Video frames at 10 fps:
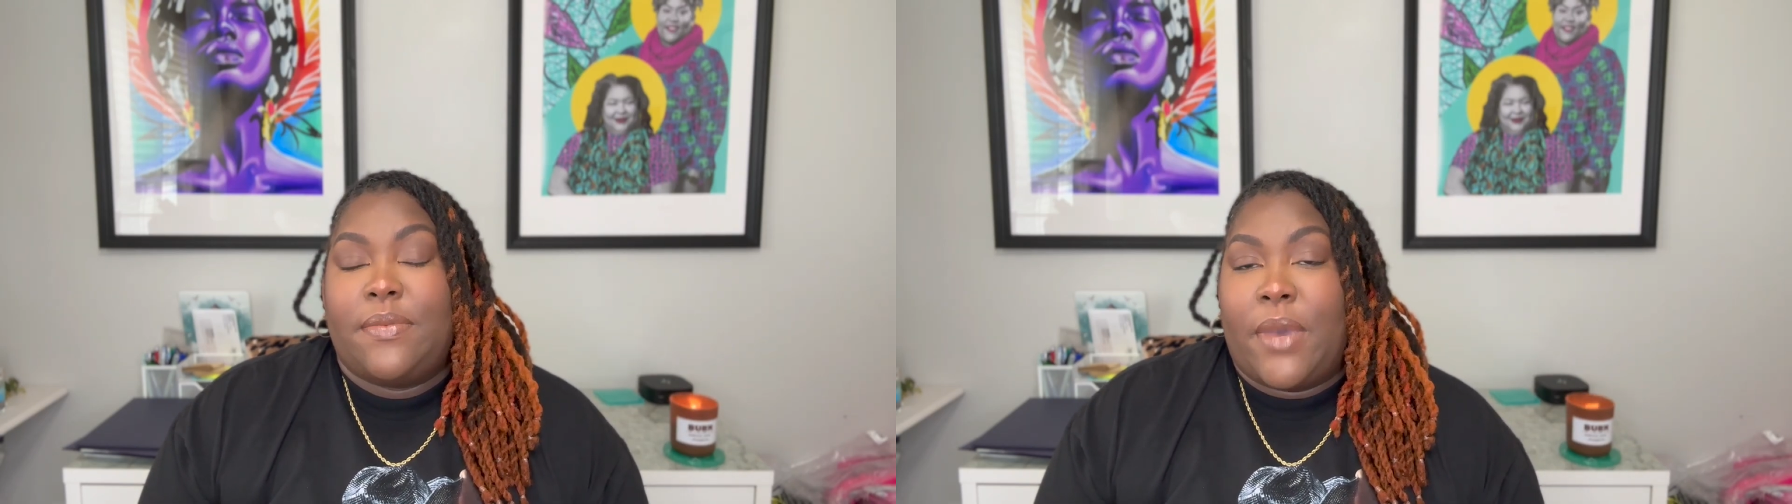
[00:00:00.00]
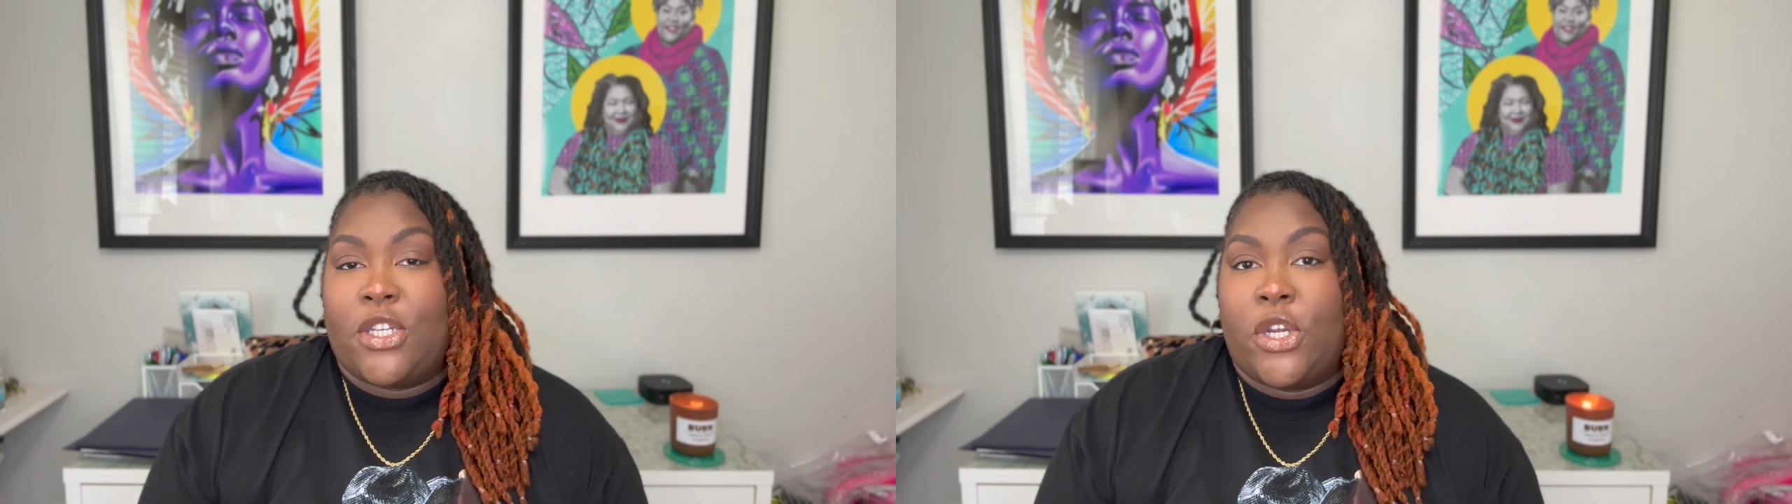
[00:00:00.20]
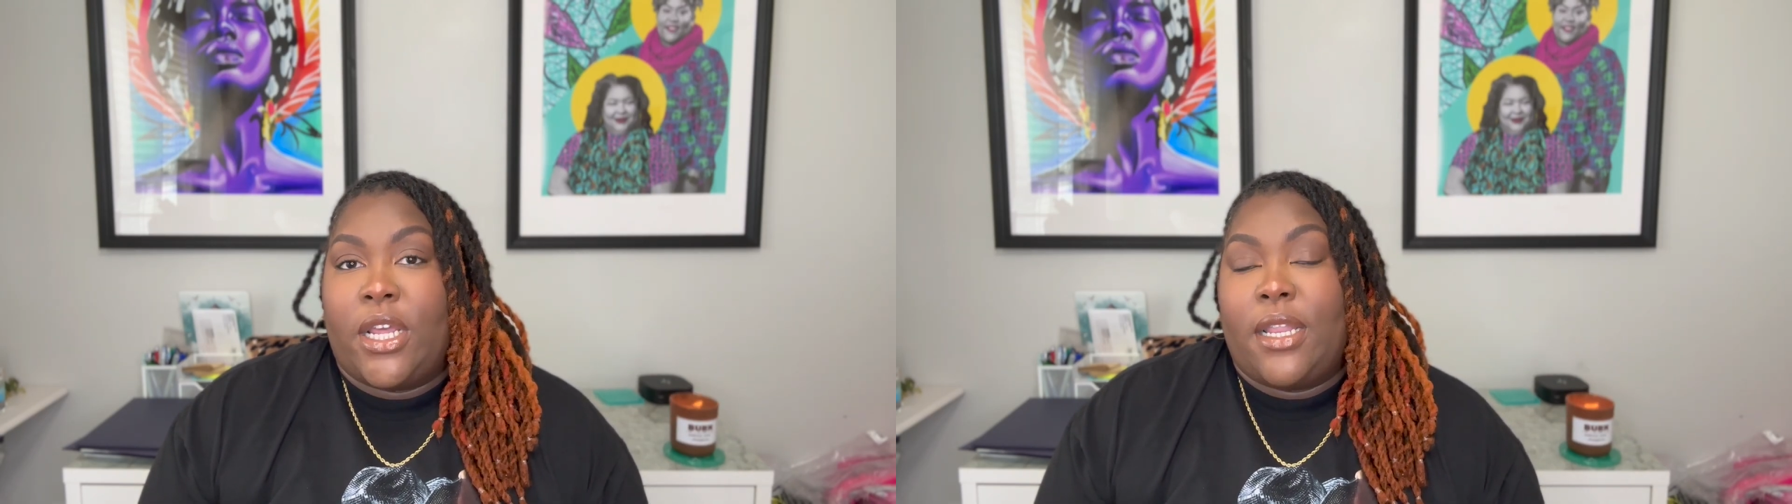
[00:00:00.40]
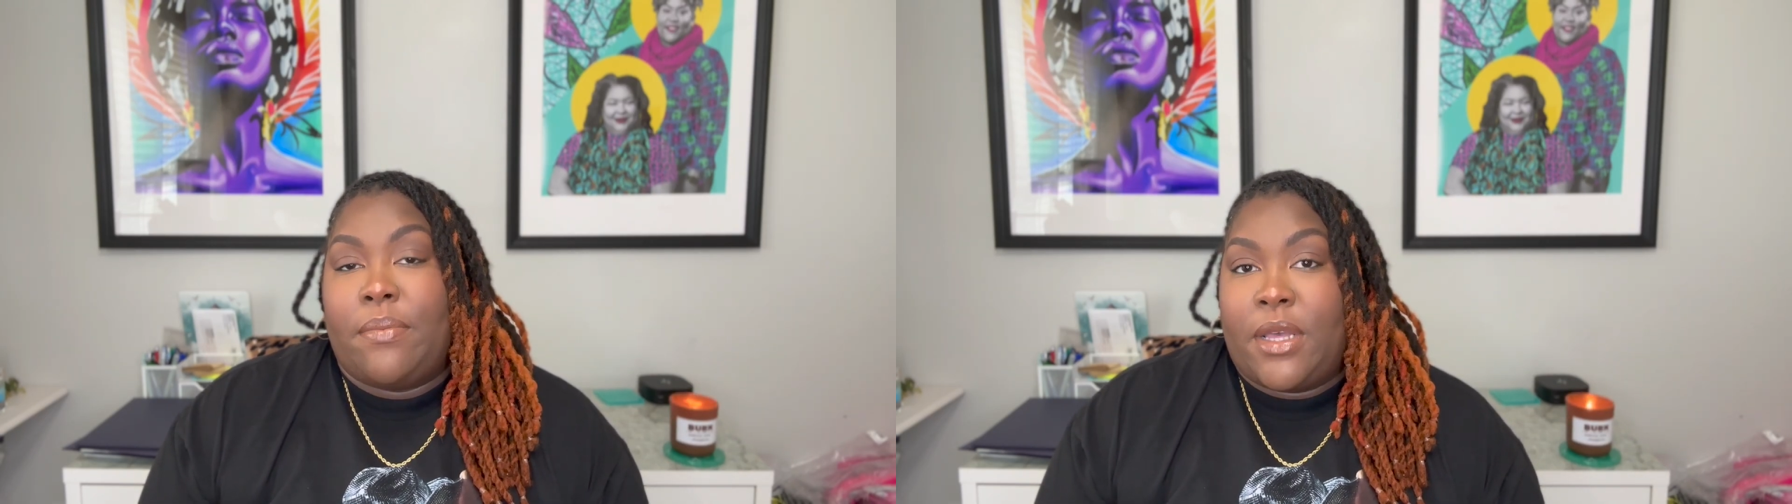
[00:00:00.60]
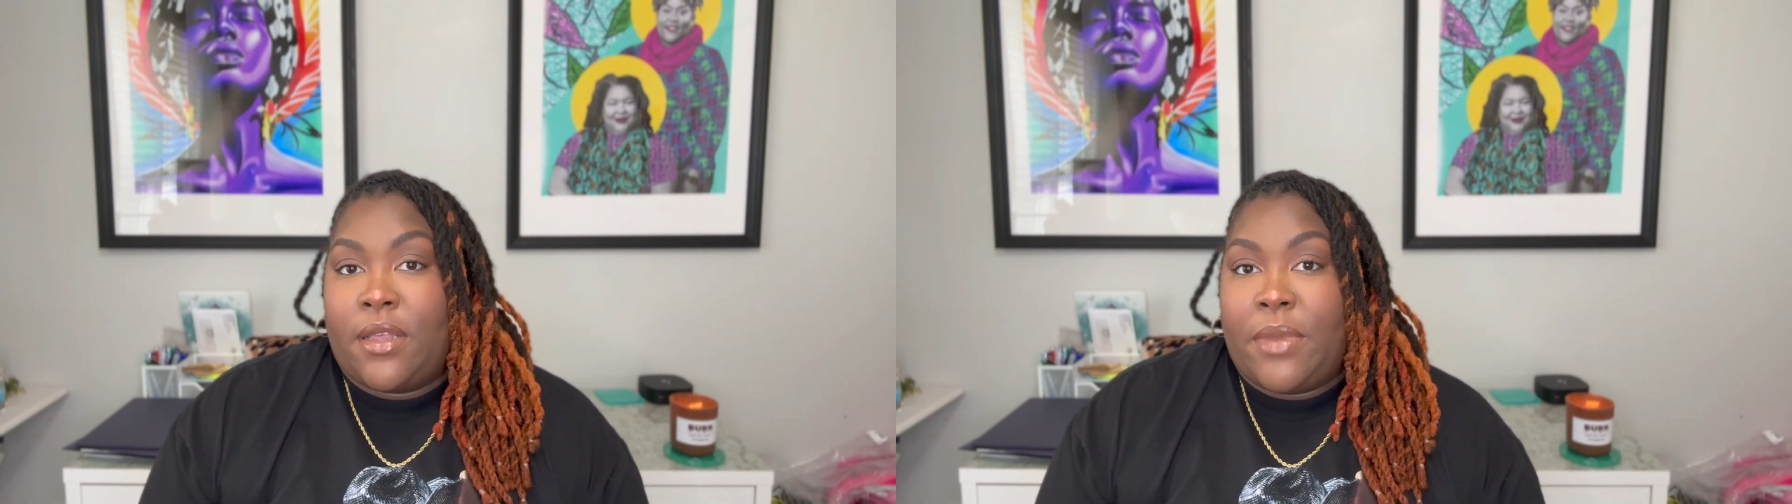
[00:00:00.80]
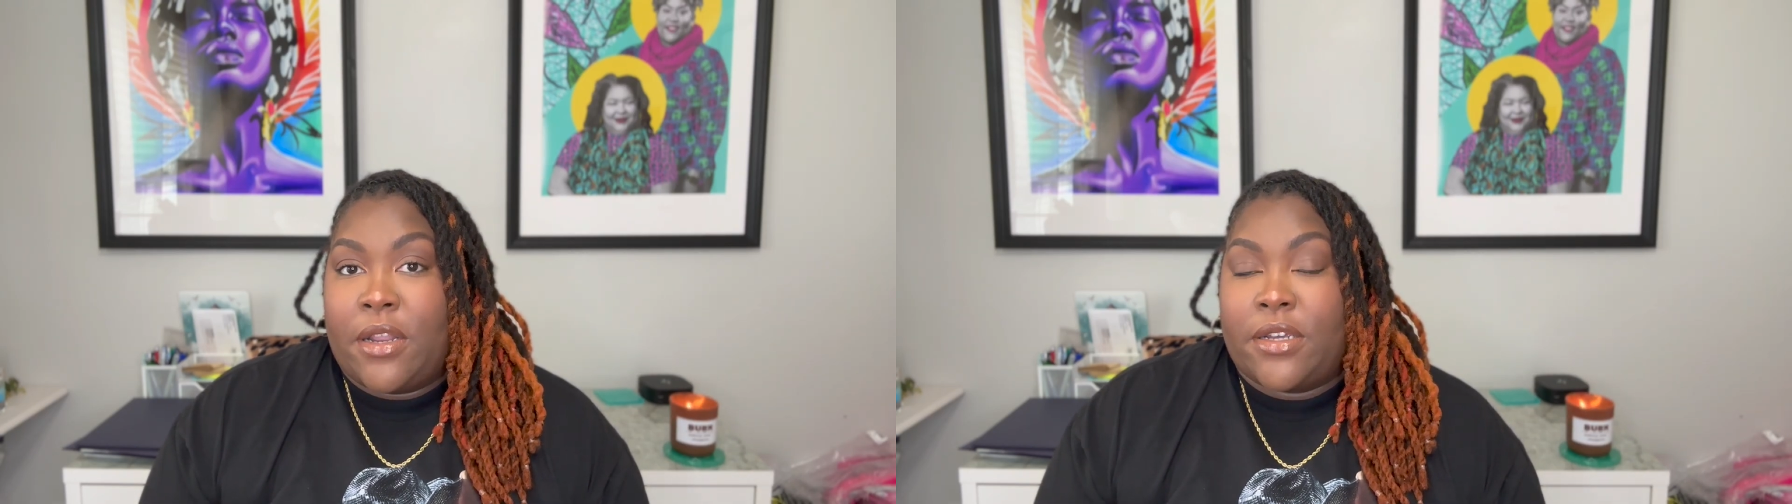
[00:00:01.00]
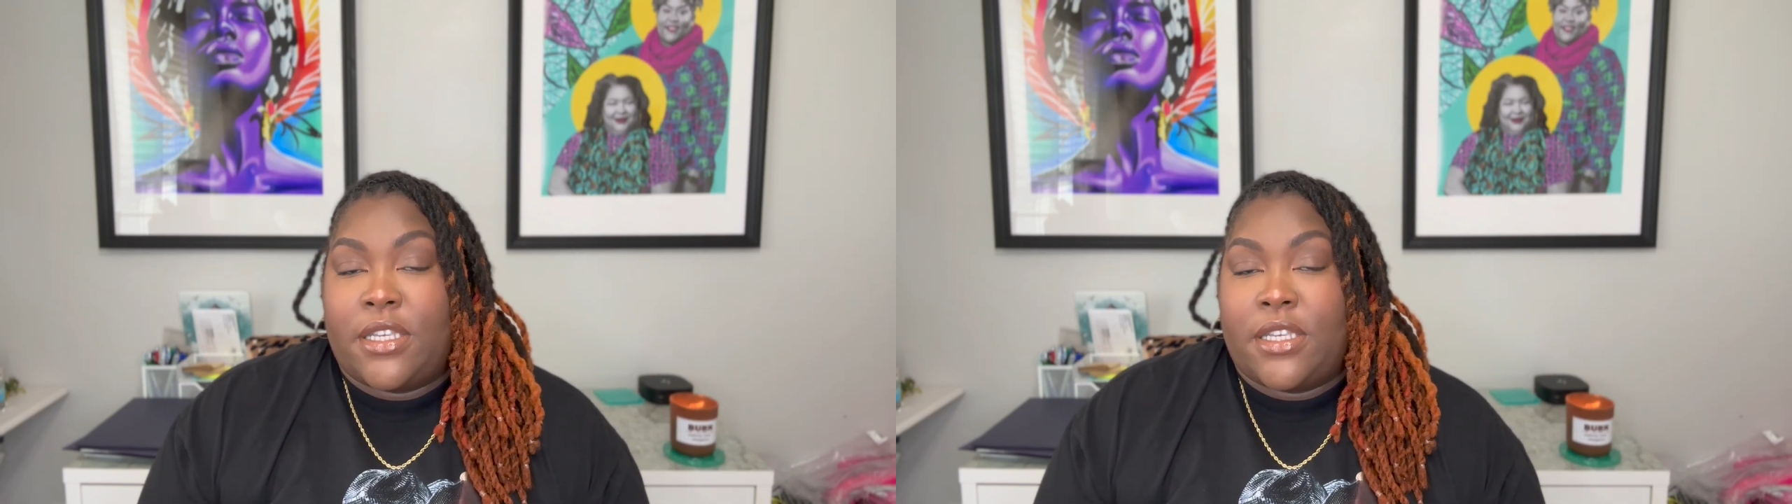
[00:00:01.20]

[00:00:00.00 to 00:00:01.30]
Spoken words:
measured in millimeters,